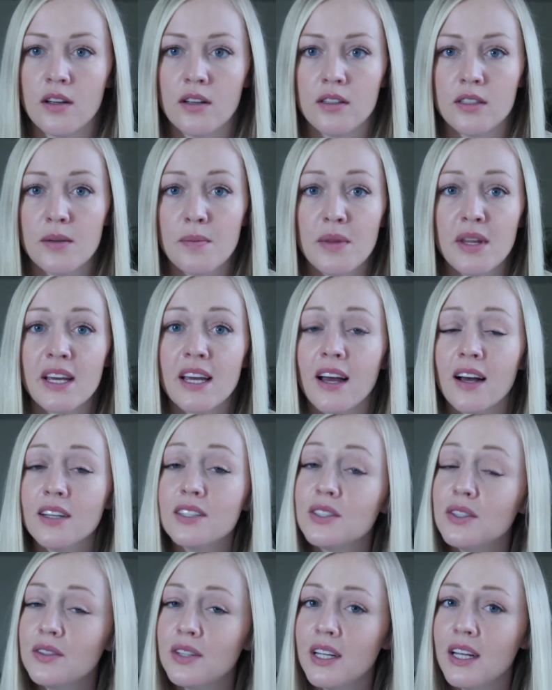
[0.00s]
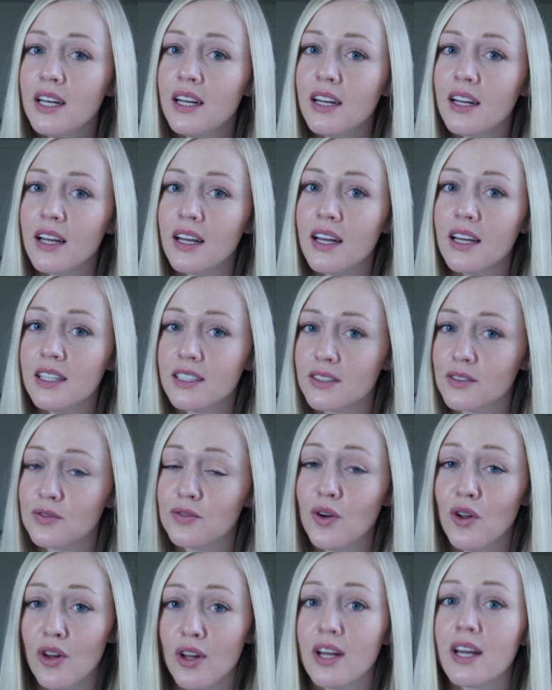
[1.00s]
Something else you need is
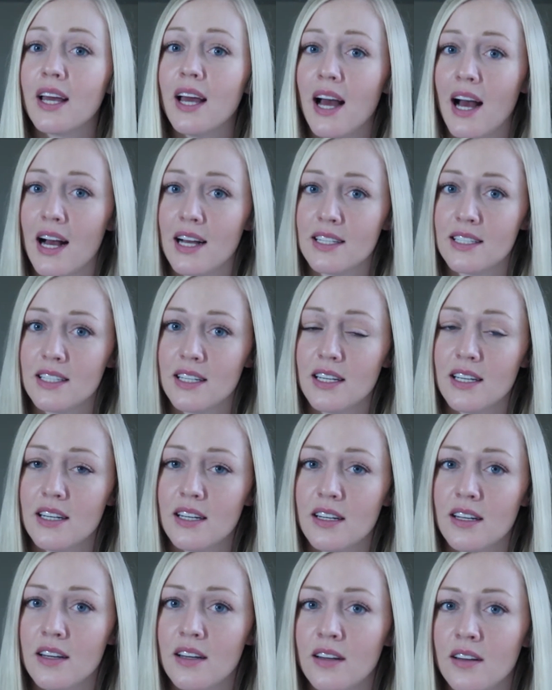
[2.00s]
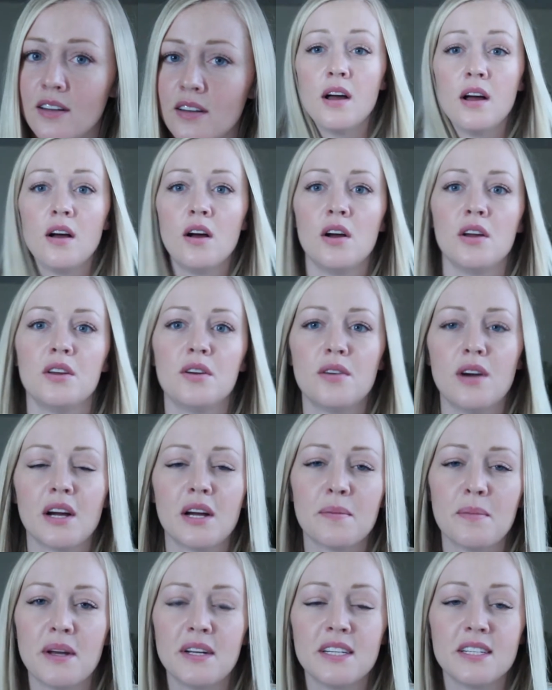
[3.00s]
folic acid. You're
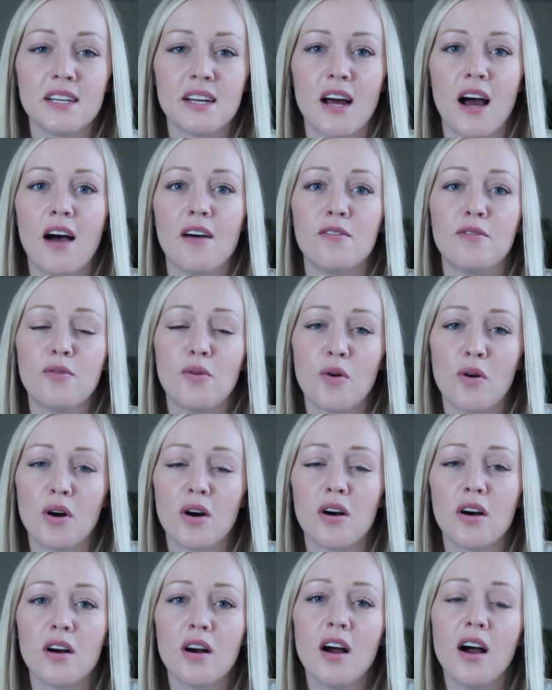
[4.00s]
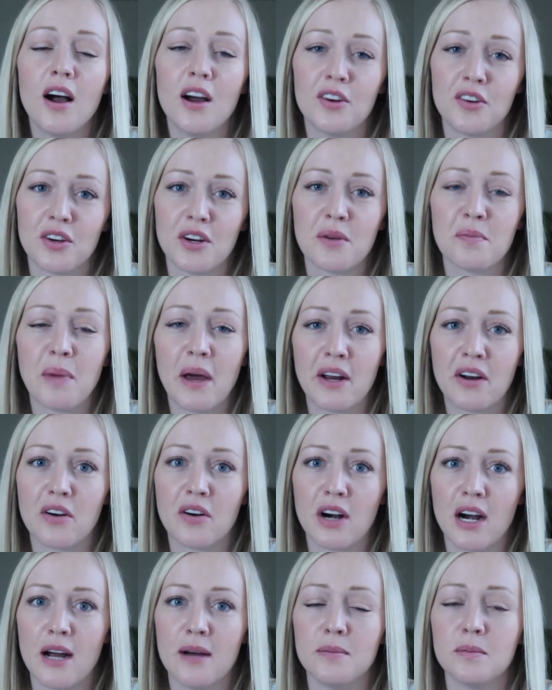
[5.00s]
recommended to have 400
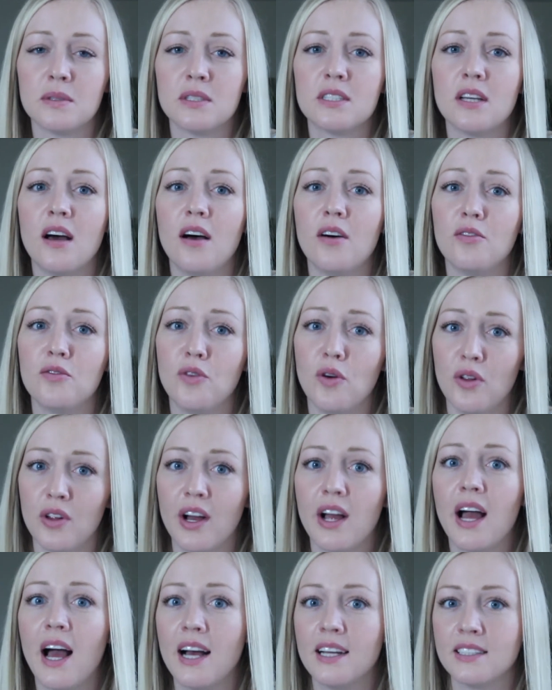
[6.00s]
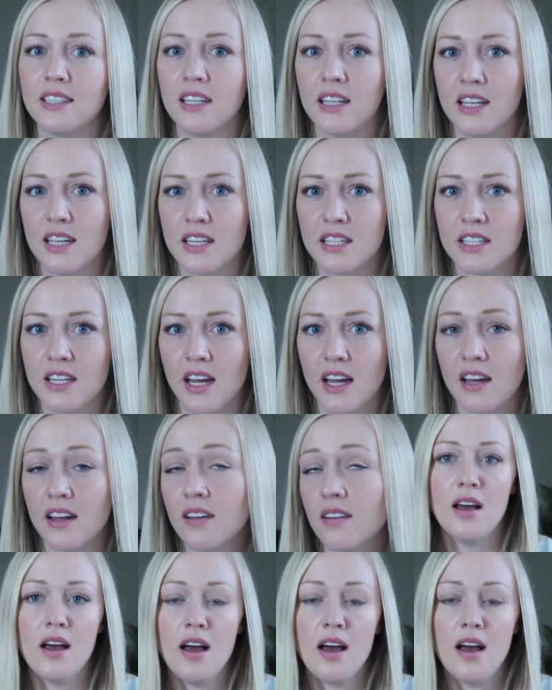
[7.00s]
micrograms of folic acid each day.